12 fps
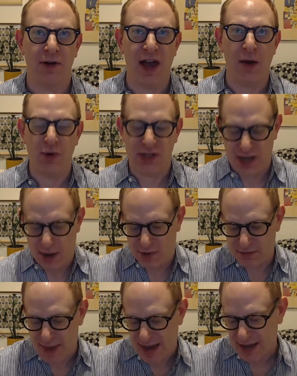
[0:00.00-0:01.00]
it
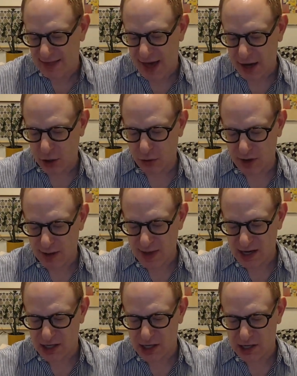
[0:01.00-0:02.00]
was making that
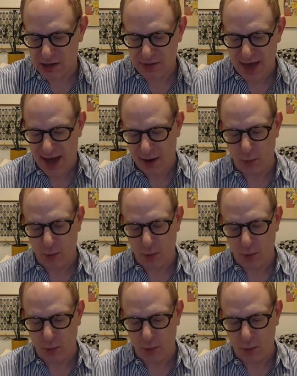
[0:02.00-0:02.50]
agreement to do that,